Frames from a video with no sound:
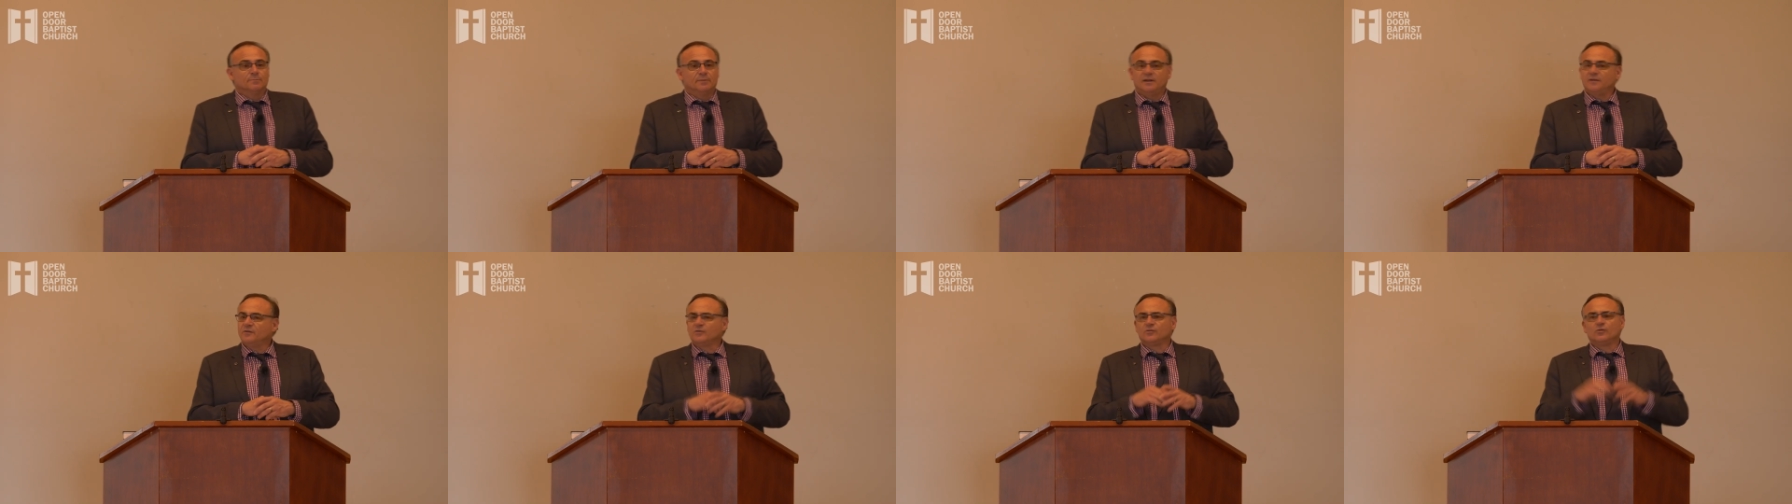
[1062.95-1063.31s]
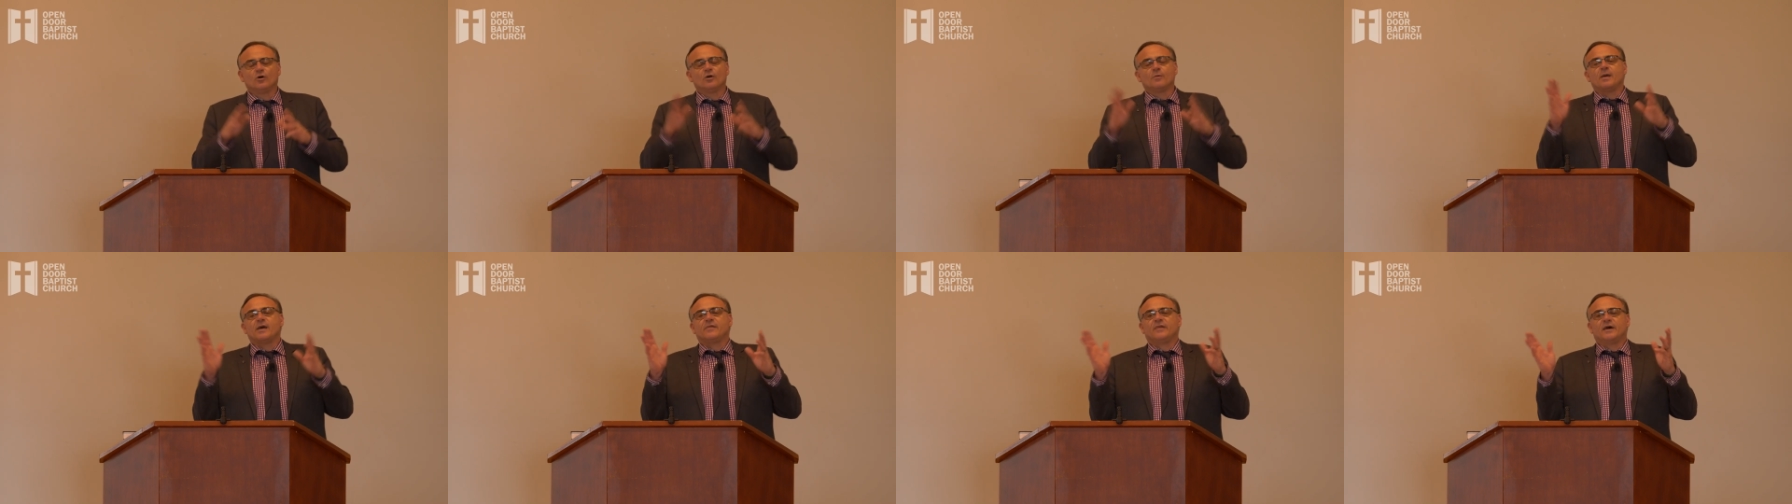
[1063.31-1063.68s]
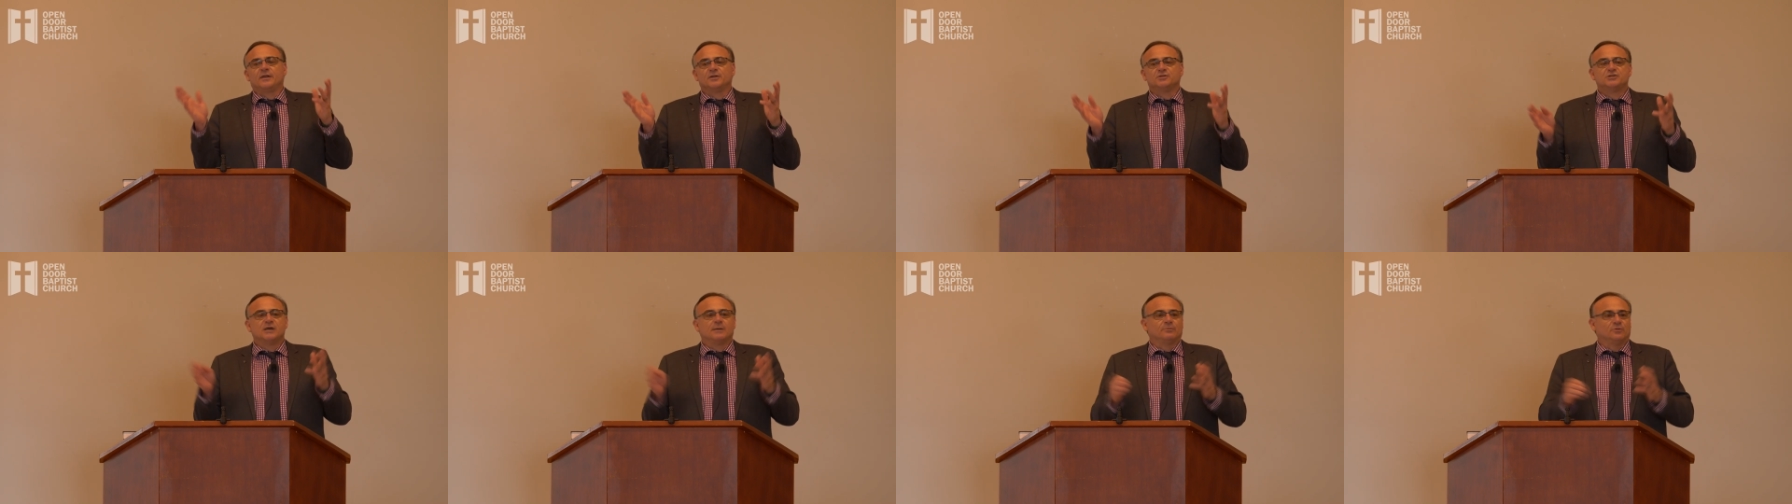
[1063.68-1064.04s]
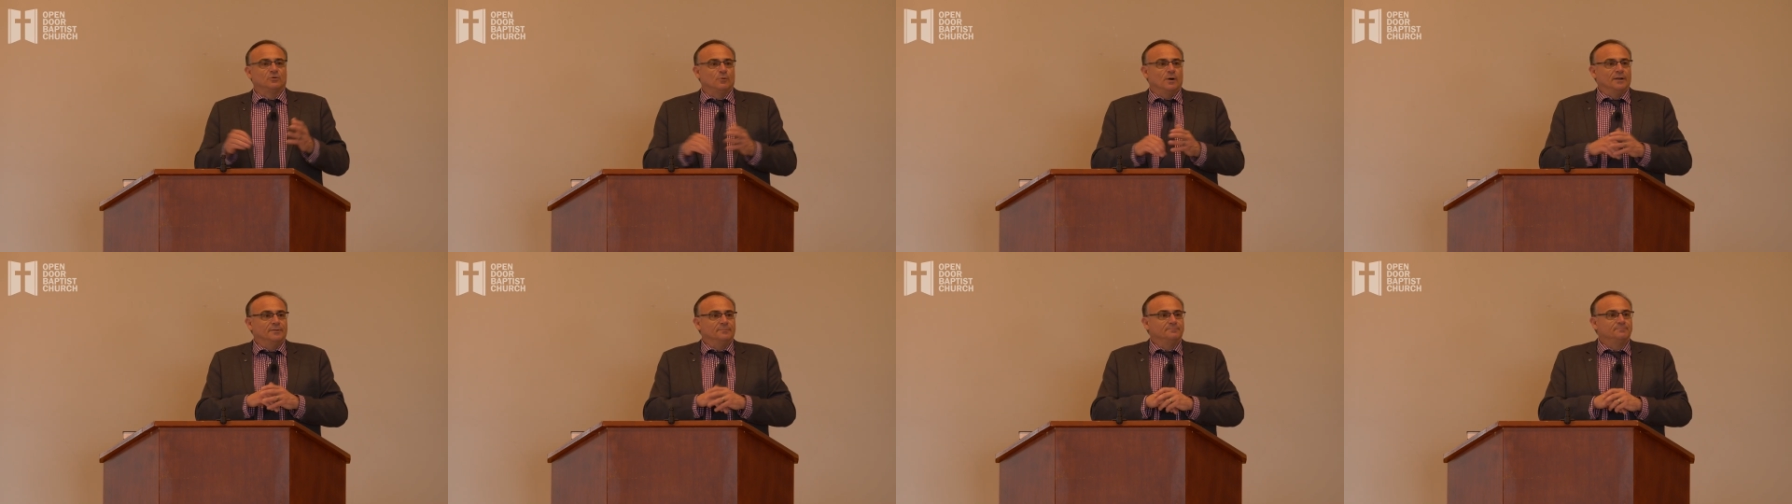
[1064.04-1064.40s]
But he's not talking about that in
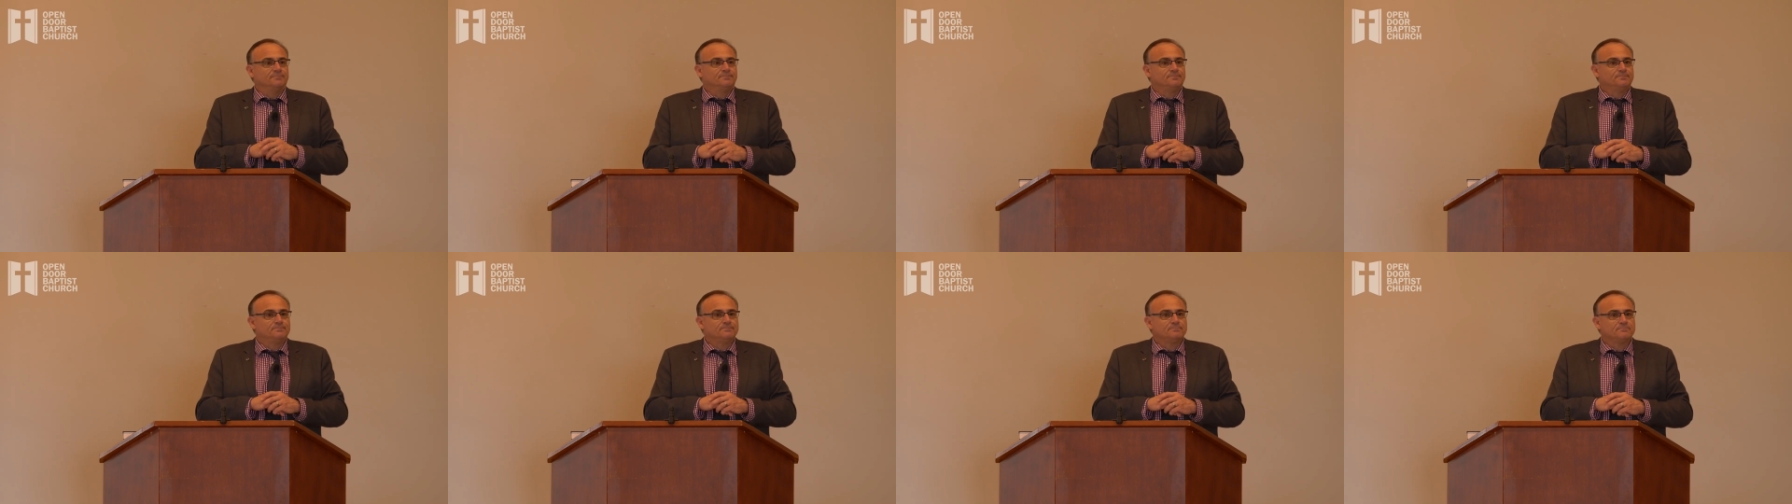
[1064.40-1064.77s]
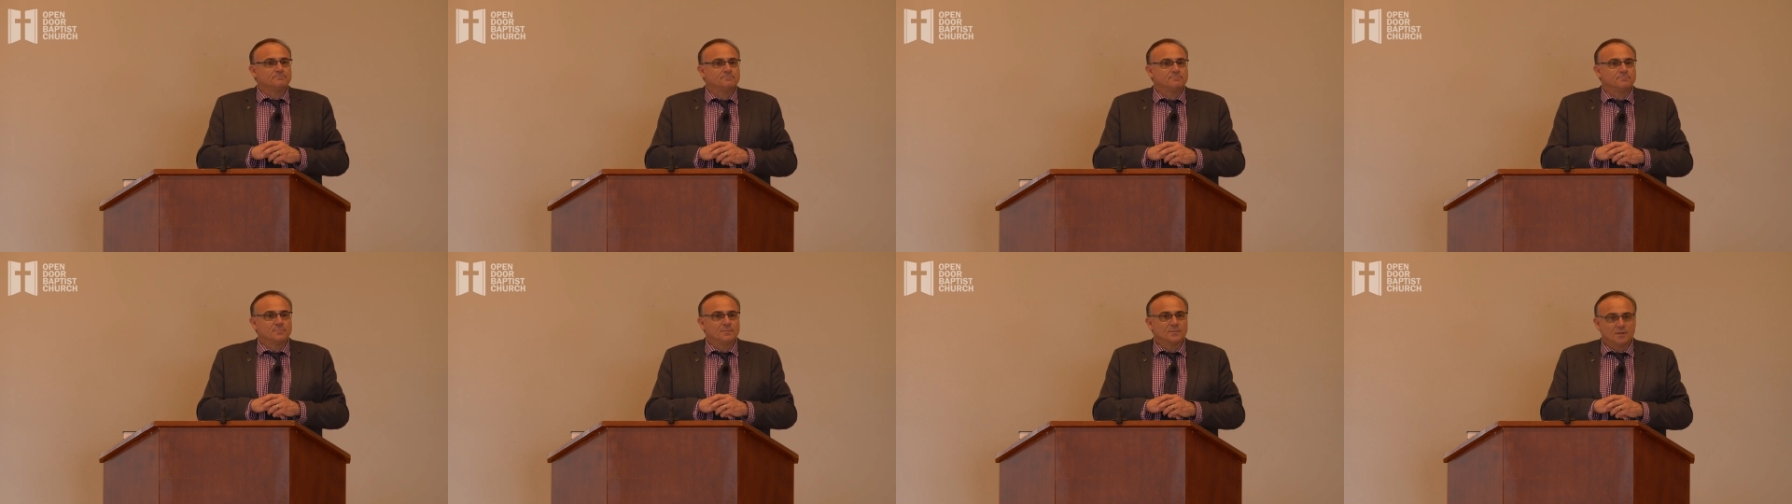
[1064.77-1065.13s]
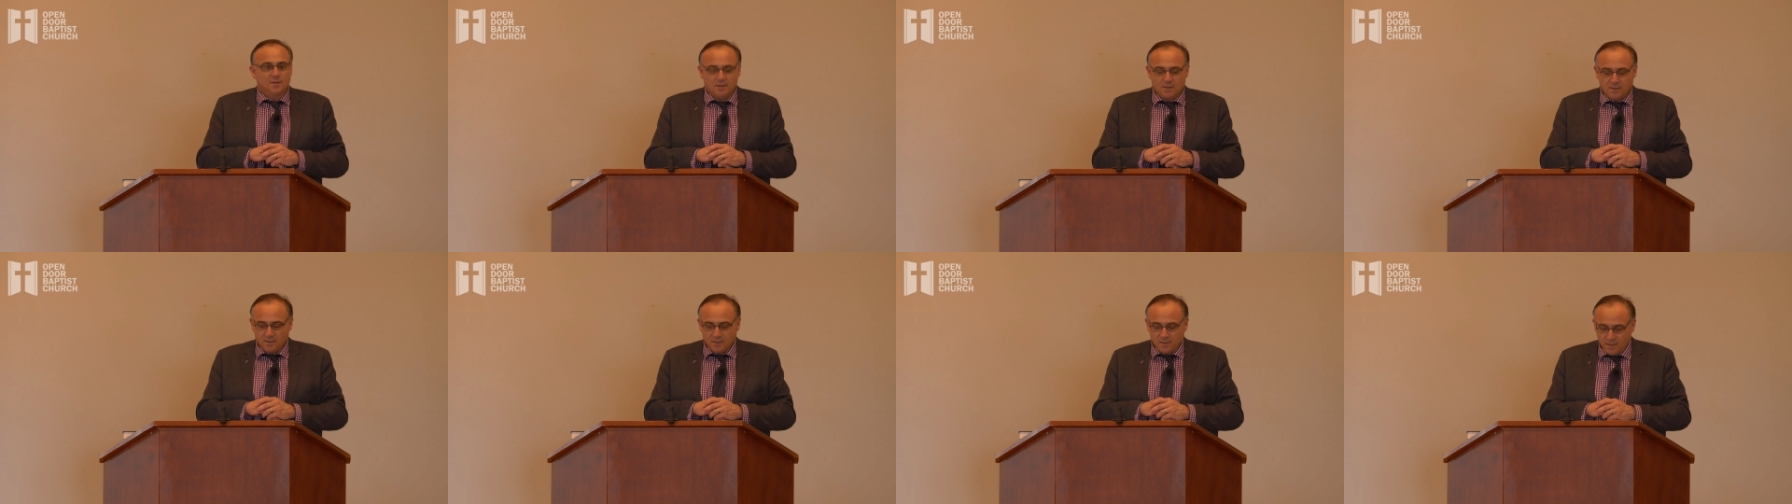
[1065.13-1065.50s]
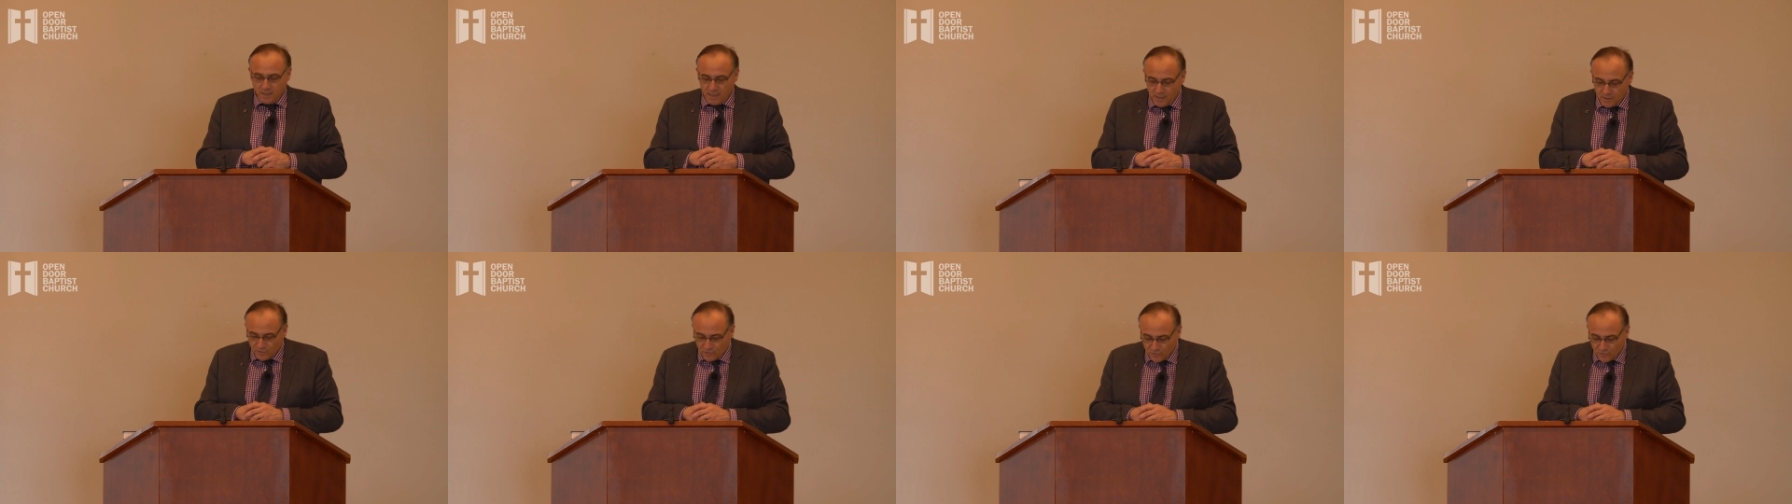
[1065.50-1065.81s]
chapter 1. He